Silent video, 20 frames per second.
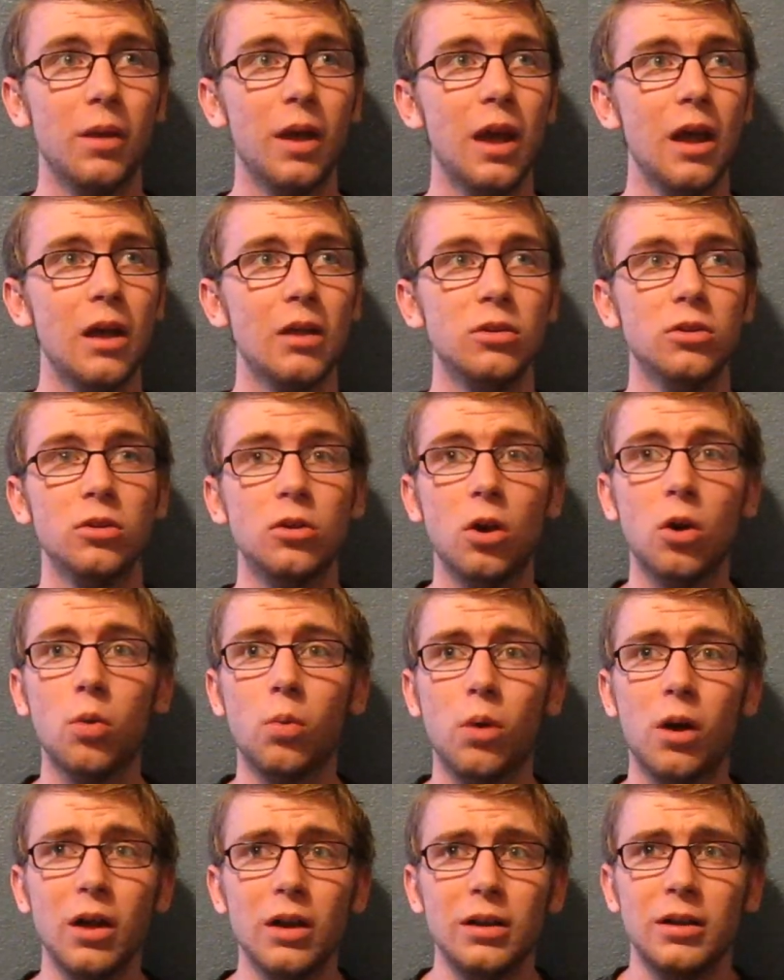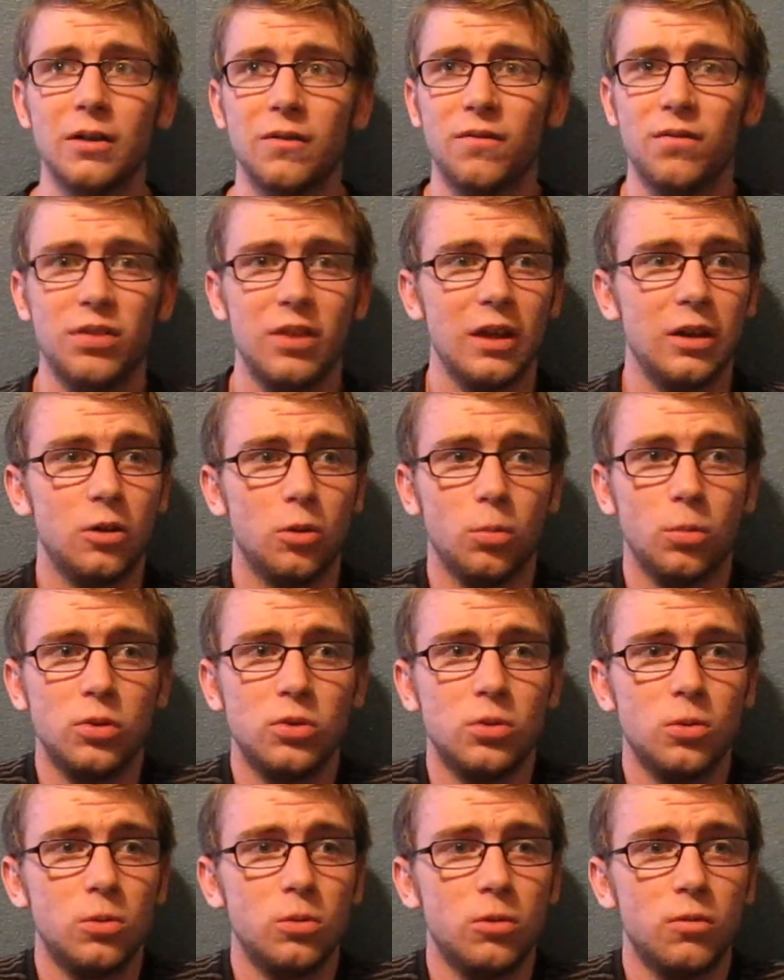And you know what? If they don't
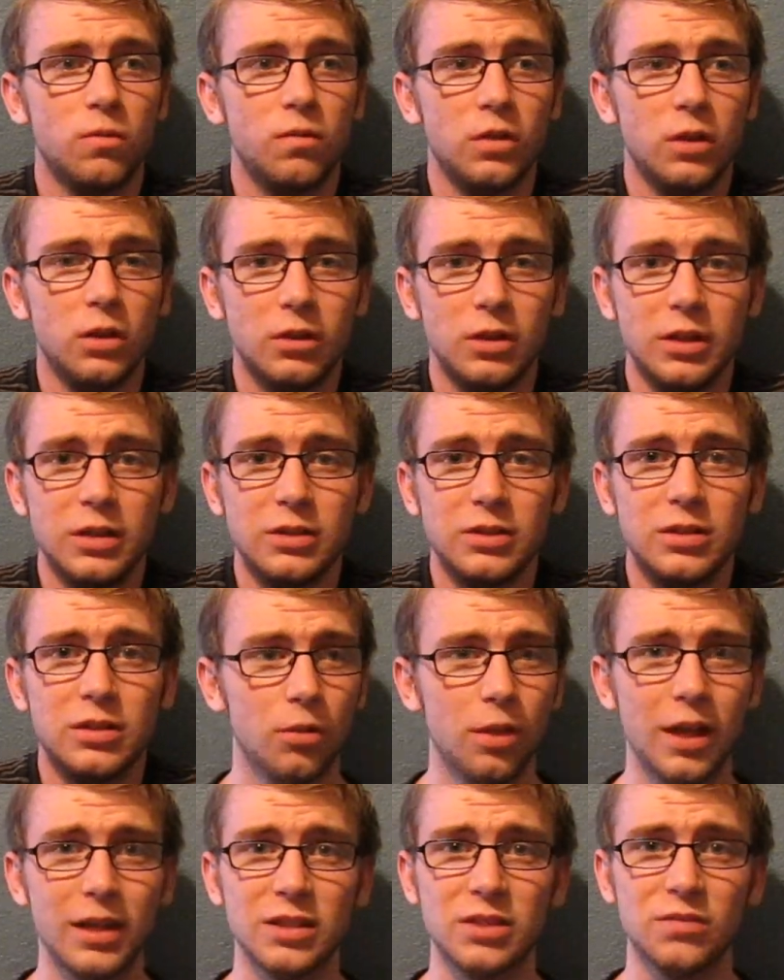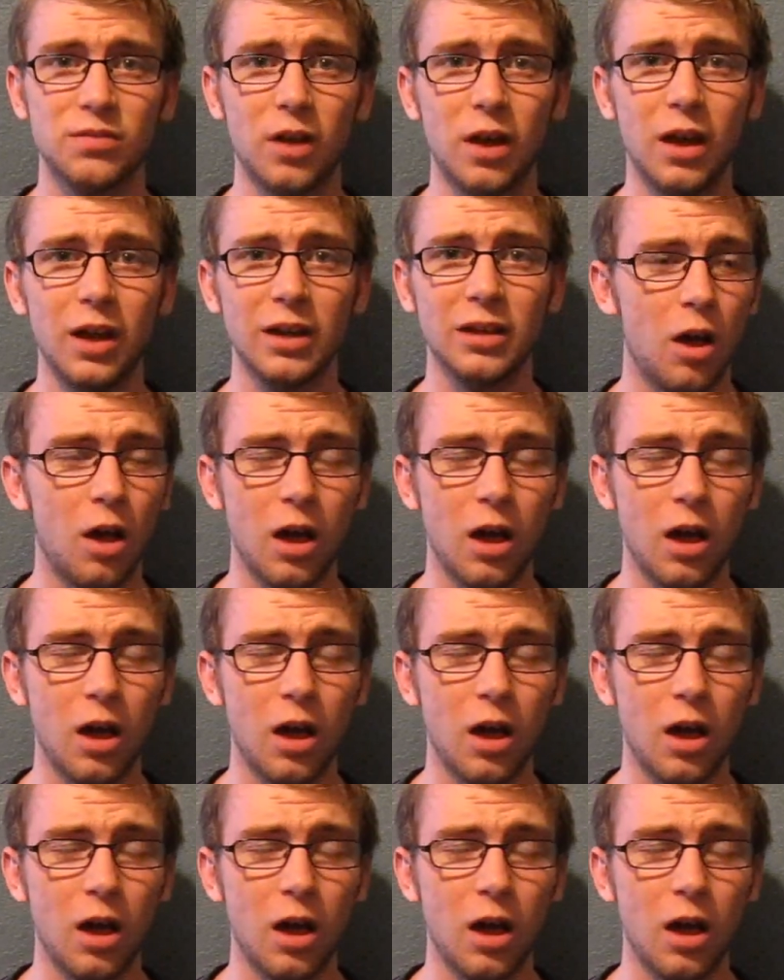return your feelings, that's fine.